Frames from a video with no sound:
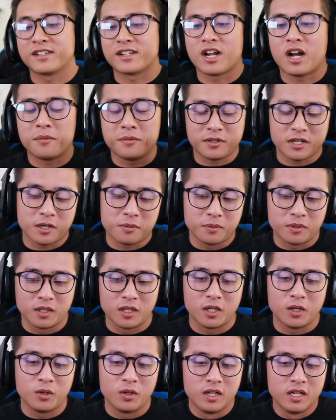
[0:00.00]
Comment down
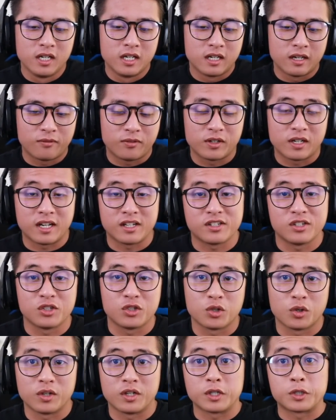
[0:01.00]
below if you guys
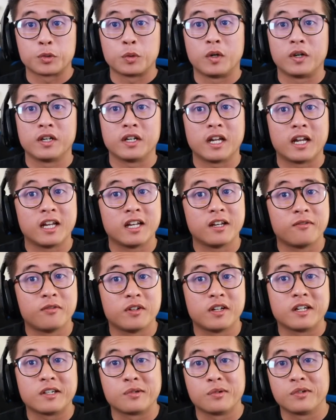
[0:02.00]
enjoyed this one, and if
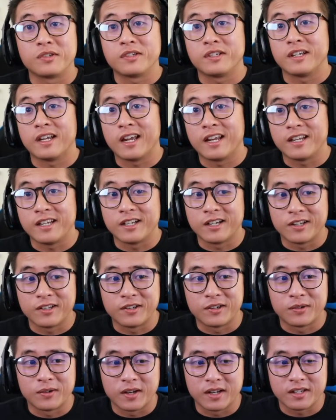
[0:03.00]
you guys want to see any
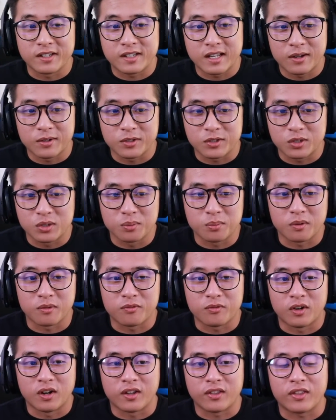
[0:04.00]
other race. That was super
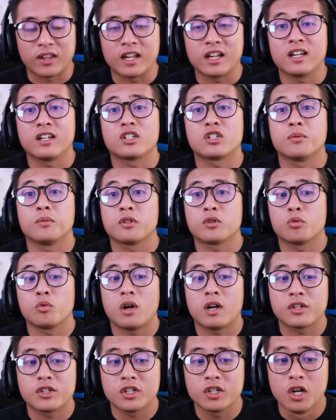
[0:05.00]
fun. Thank you guys so much for
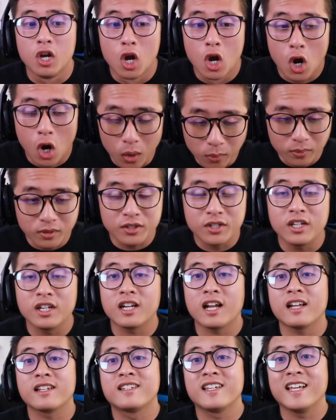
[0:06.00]
watching. Hope to see
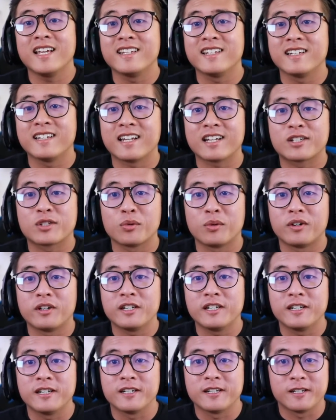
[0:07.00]
you guys in the next
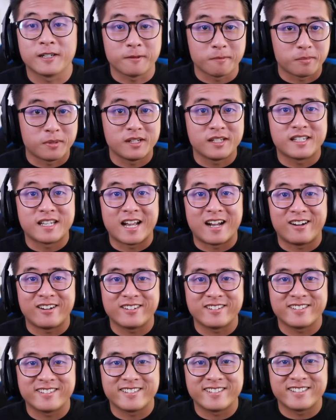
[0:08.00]
one, peace
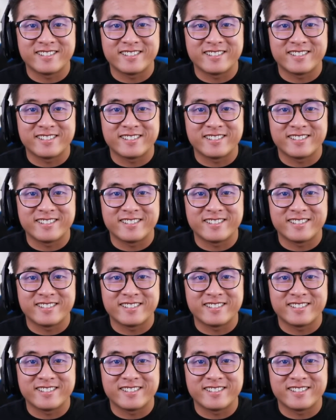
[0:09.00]
out.